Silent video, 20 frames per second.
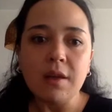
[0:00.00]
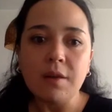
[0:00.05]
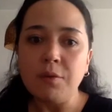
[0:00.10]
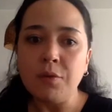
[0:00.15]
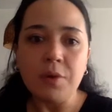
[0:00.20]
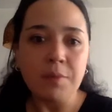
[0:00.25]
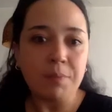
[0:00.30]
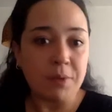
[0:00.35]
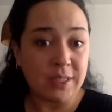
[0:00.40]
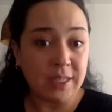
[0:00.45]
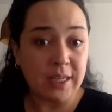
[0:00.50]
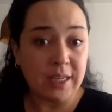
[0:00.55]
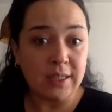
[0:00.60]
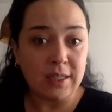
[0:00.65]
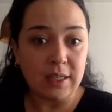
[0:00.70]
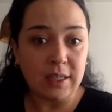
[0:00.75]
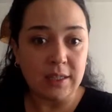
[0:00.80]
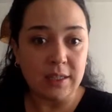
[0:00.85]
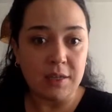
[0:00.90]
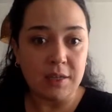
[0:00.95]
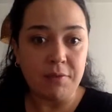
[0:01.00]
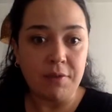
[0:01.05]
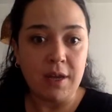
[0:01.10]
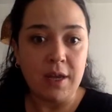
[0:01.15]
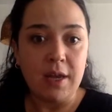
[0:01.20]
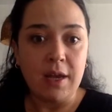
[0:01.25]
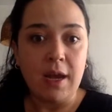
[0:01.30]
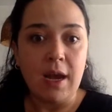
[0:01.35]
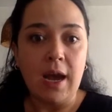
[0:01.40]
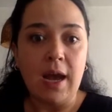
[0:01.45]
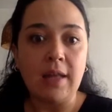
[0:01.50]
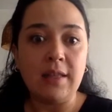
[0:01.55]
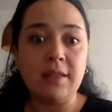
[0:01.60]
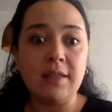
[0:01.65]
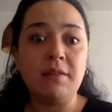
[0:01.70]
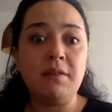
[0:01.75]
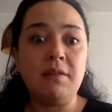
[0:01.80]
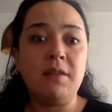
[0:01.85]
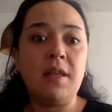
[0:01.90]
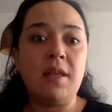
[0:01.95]
representative,
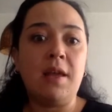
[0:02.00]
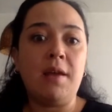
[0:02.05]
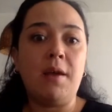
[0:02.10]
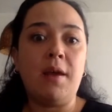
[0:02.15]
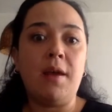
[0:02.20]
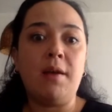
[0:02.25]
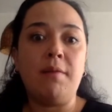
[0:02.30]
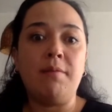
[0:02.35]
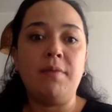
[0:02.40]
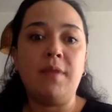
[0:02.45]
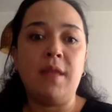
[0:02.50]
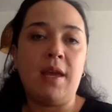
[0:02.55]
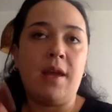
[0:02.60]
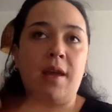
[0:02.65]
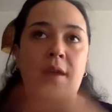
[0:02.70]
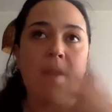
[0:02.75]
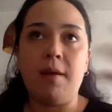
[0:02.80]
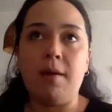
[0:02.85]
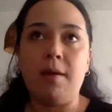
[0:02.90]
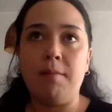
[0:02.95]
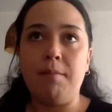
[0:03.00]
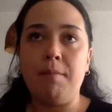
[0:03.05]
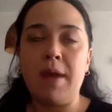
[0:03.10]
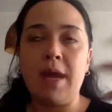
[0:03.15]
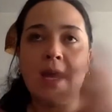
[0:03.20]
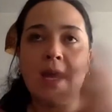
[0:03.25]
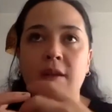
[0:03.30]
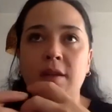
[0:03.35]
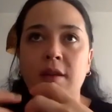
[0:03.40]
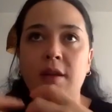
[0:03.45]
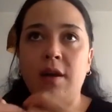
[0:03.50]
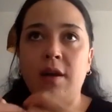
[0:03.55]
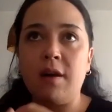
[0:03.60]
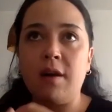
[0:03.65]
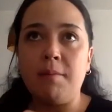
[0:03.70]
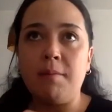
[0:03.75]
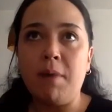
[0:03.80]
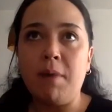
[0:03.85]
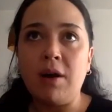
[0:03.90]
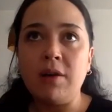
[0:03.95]
and the main
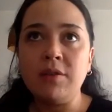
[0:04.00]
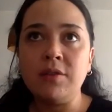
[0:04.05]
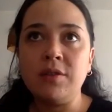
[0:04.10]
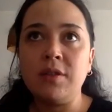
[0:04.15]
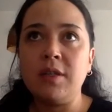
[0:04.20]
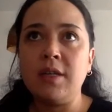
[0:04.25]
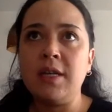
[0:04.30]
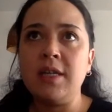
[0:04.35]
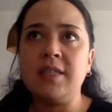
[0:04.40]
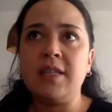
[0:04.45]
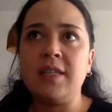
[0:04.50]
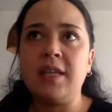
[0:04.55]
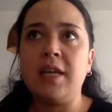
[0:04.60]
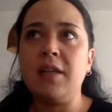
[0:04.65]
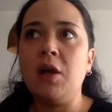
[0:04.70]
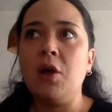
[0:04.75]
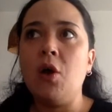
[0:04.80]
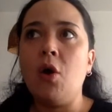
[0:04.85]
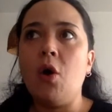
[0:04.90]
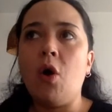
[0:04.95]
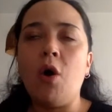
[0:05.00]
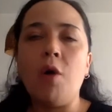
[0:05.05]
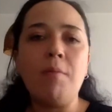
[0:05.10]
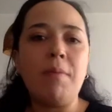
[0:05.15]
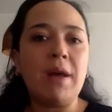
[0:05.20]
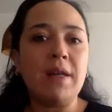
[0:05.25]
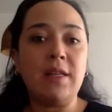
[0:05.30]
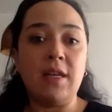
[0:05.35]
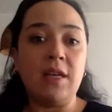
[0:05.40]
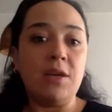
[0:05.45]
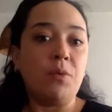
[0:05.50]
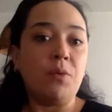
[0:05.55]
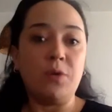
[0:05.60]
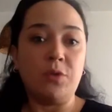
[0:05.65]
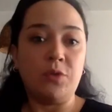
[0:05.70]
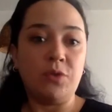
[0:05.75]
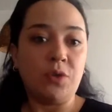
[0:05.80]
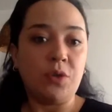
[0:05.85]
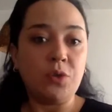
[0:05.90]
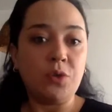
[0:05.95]
boss, he said, oh, but he
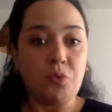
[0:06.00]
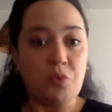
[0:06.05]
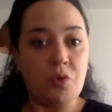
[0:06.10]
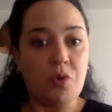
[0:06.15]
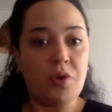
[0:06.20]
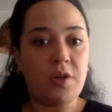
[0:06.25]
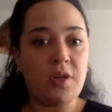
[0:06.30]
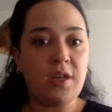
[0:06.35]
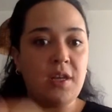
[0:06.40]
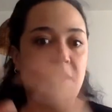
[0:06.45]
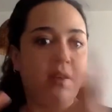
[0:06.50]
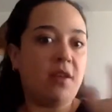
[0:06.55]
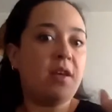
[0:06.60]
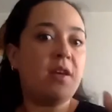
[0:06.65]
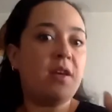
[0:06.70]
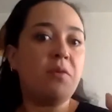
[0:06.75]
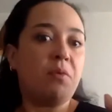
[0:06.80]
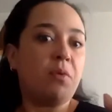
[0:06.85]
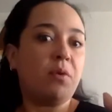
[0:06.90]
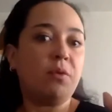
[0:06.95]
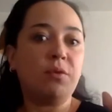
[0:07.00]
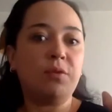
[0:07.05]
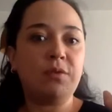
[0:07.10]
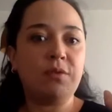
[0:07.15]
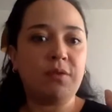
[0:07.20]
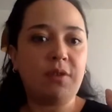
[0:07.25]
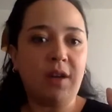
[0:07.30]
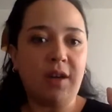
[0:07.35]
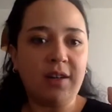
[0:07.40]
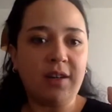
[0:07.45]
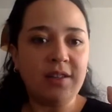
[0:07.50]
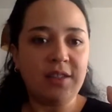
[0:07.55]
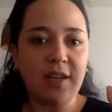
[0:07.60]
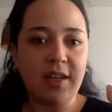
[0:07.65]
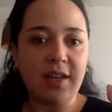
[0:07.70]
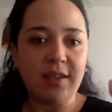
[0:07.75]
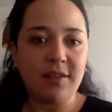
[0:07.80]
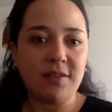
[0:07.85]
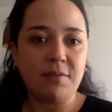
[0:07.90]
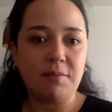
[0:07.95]
was not working, he was
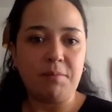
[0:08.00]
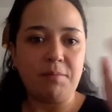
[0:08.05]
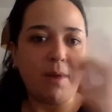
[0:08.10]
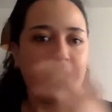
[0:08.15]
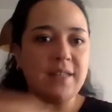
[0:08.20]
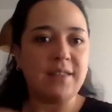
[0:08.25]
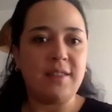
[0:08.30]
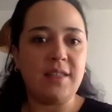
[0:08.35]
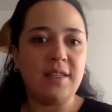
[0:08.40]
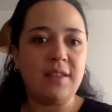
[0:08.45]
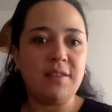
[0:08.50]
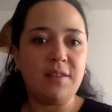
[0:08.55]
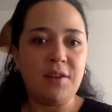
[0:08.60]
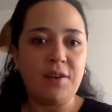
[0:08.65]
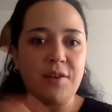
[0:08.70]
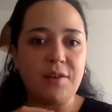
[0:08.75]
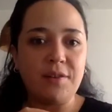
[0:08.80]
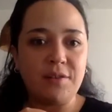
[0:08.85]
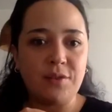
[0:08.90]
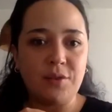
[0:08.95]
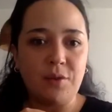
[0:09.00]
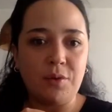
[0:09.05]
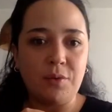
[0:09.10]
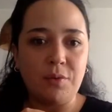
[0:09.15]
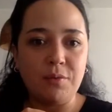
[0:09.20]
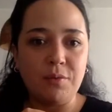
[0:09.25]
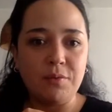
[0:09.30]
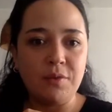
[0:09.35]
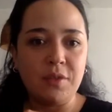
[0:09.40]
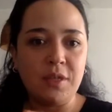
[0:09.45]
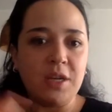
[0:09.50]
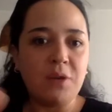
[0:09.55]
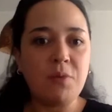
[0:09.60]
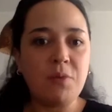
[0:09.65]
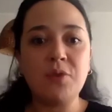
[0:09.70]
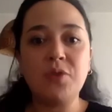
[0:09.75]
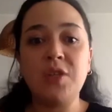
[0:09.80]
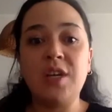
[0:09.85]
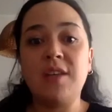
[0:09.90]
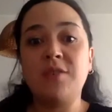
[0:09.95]
just passing there, so he
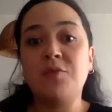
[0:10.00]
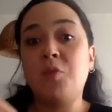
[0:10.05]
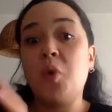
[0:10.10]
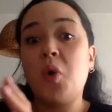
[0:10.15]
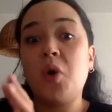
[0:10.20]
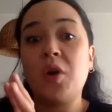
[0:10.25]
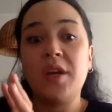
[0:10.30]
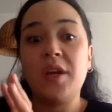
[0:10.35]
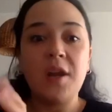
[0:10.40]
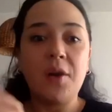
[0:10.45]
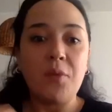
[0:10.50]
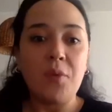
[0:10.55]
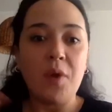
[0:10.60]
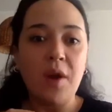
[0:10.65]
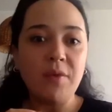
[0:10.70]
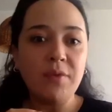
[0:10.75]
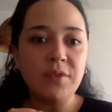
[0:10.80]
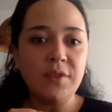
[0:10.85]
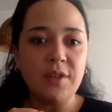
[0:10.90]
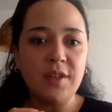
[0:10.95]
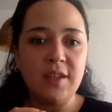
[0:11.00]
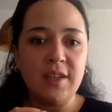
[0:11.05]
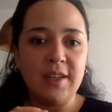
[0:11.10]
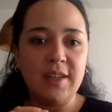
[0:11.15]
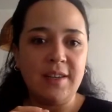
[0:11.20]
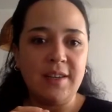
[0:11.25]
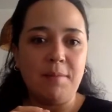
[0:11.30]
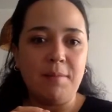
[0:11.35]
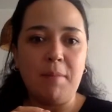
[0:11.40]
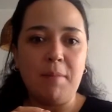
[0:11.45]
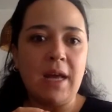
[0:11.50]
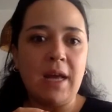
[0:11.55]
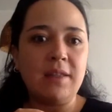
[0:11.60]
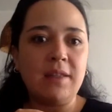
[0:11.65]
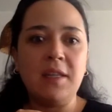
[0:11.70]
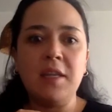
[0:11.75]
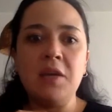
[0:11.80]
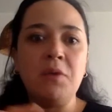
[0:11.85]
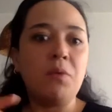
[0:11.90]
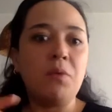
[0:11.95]
was just walking around,
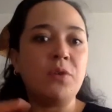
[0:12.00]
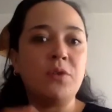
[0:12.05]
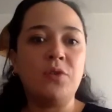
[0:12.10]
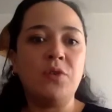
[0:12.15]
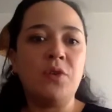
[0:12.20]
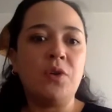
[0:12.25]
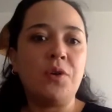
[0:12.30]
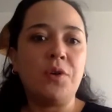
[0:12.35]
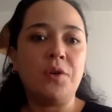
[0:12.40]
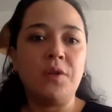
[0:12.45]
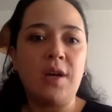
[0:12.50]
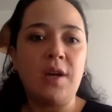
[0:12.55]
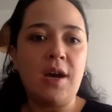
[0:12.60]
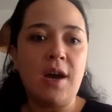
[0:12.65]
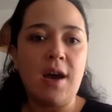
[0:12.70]
but he was not